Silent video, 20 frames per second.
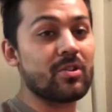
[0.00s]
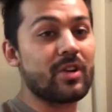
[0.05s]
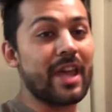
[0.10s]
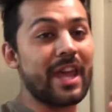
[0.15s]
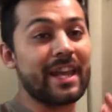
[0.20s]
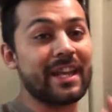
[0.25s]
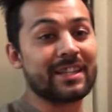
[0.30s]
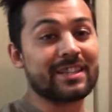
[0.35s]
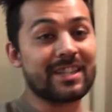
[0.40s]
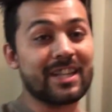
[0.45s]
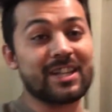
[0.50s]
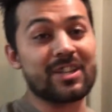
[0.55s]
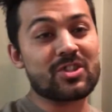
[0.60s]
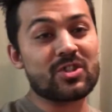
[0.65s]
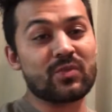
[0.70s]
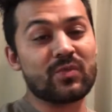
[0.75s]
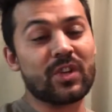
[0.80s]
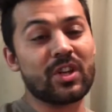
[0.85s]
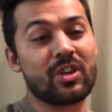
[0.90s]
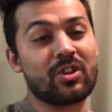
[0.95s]
And at the end of
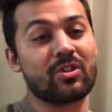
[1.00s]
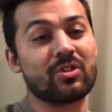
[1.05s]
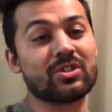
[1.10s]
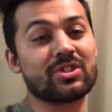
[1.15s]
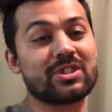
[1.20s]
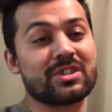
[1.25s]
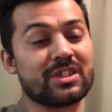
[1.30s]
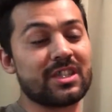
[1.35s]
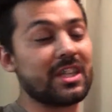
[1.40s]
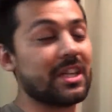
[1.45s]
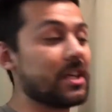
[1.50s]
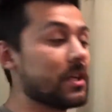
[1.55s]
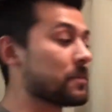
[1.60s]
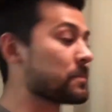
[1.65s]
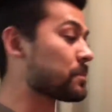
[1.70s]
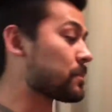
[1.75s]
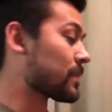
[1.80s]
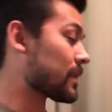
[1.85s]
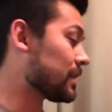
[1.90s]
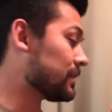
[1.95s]
this video, you'll see
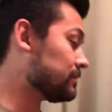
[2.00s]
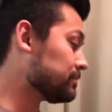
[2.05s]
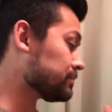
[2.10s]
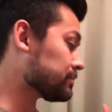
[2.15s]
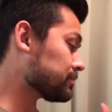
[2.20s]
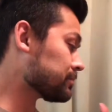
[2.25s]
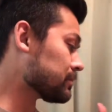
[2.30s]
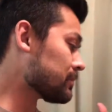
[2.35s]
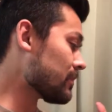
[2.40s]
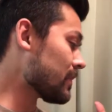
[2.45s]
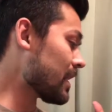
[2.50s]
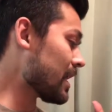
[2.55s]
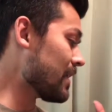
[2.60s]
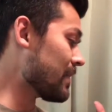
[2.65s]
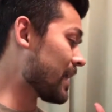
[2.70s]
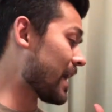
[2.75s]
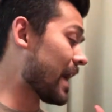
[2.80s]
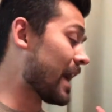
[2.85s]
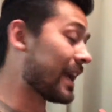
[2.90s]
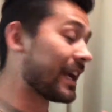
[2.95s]

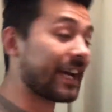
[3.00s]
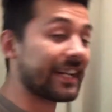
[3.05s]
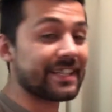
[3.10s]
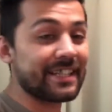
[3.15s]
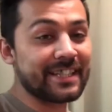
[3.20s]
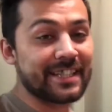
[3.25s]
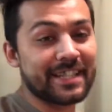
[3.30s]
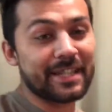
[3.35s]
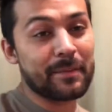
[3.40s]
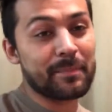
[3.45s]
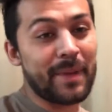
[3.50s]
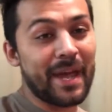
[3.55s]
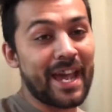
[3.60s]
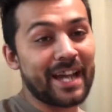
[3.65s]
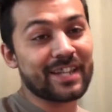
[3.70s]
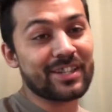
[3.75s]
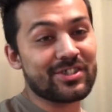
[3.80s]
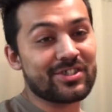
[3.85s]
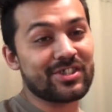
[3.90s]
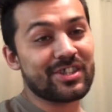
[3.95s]
that I did get a
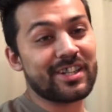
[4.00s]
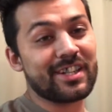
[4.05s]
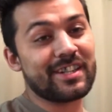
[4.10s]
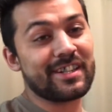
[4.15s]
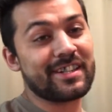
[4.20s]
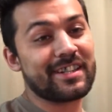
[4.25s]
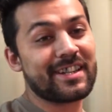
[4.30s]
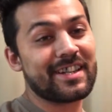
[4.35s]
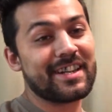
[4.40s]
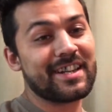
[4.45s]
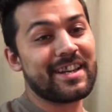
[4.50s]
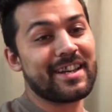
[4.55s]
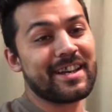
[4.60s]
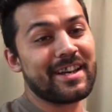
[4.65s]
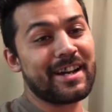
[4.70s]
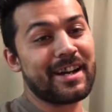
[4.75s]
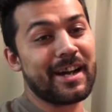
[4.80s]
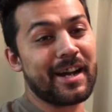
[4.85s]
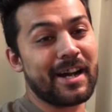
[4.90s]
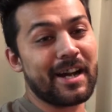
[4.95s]
package in.
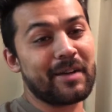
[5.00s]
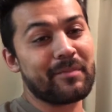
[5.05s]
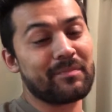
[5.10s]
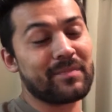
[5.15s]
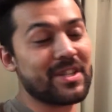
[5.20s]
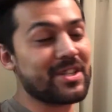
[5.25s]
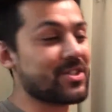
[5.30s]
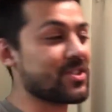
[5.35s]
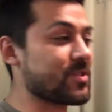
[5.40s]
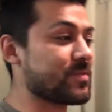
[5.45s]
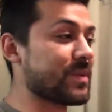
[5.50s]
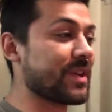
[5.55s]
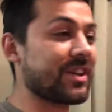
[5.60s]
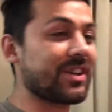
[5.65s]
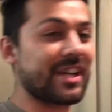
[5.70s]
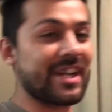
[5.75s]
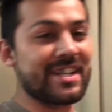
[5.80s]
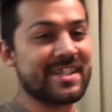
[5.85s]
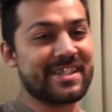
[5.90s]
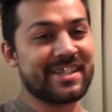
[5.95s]
It's just been
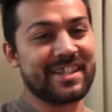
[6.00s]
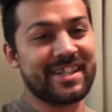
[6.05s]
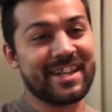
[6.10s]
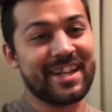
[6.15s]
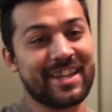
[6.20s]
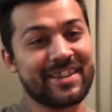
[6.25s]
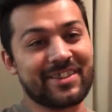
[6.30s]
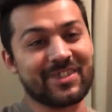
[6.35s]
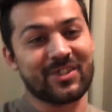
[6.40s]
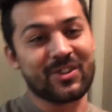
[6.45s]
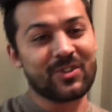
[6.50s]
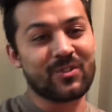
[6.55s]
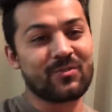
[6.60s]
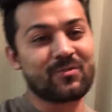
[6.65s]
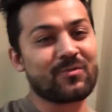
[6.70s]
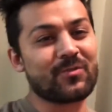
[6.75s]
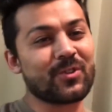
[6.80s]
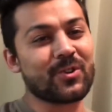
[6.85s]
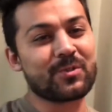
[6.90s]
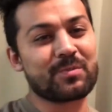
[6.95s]
crazy, and the
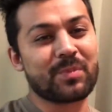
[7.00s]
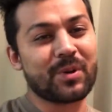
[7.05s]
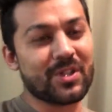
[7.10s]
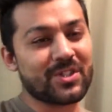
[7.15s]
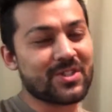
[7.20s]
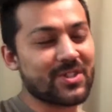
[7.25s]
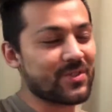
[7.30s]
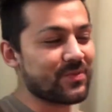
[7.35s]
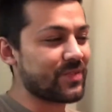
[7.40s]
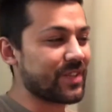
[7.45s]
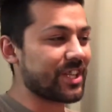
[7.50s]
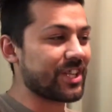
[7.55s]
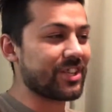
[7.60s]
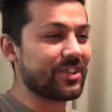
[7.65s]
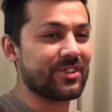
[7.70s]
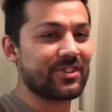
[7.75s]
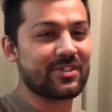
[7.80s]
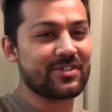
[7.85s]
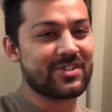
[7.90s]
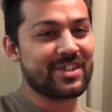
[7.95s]
first parts of the
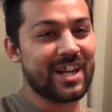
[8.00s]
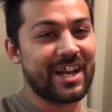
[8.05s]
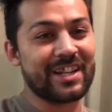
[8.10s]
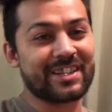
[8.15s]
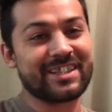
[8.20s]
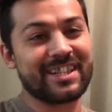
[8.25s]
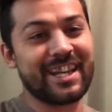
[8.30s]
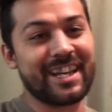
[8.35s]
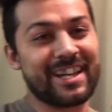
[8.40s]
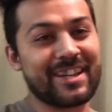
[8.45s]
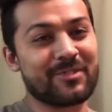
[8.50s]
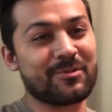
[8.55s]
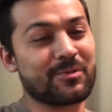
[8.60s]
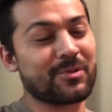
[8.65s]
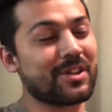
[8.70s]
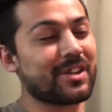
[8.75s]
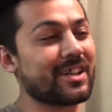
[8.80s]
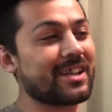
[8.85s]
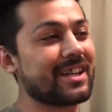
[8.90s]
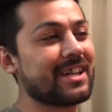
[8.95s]
video that I'd take
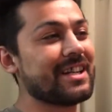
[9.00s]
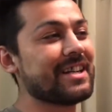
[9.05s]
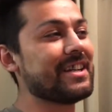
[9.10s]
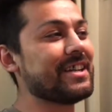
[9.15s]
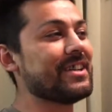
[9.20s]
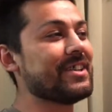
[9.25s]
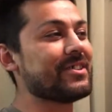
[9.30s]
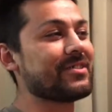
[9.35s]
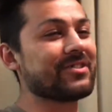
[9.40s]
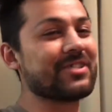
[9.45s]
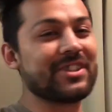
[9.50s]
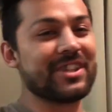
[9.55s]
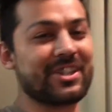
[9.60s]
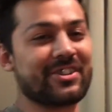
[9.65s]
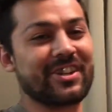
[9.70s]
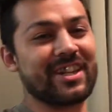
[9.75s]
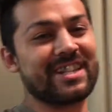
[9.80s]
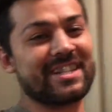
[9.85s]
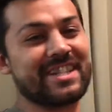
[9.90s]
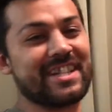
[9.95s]
were really
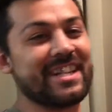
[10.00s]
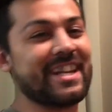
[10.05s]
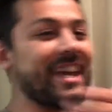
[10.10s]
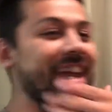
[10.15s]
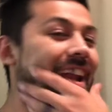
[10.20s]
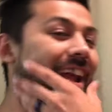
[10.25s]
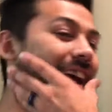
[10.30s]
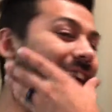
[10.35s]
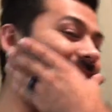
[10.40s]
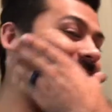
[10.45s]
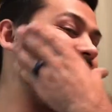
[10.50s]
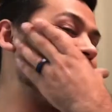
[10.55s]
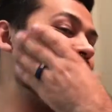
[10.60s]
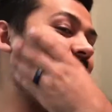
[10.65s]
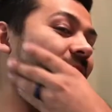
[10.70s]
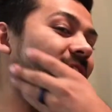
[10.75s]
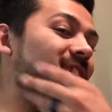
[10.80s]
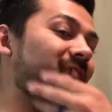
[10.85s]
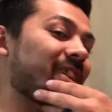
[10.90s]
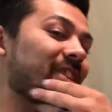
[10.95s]
cringy, and I had
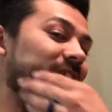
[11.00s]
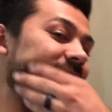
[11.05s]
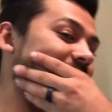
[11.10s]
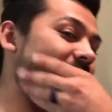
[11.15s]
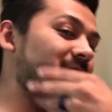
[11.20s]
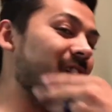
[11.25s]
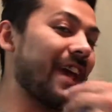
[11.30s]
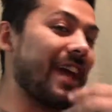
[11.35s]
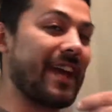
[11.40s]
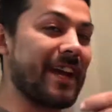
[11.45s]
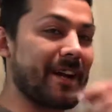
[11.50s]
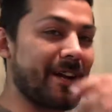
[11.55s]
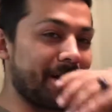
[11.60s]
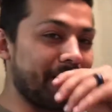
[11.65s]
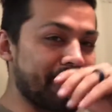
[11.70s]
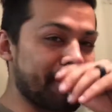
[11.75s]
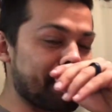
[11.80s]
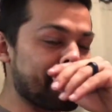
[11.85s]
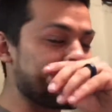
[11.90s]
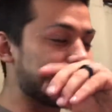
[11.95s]
ridiculous hair,
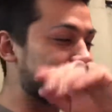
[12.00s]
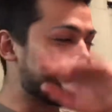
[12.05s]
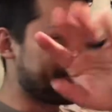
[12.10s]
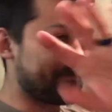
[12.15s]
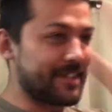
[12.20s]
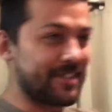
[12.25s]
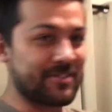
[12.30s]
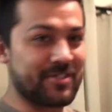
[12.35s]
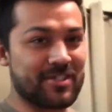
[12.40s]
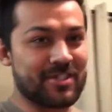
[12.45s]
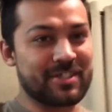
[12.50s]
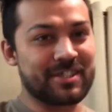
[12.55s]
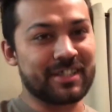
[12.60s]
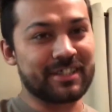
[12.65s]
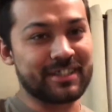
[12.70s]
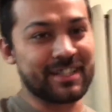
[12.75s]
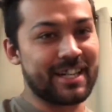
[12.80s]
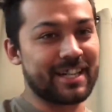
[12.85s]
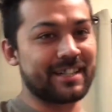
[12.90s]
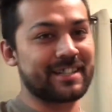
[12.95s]
and it was just a
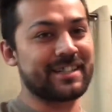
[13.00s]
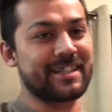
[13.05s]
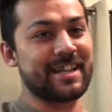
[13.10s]
lot.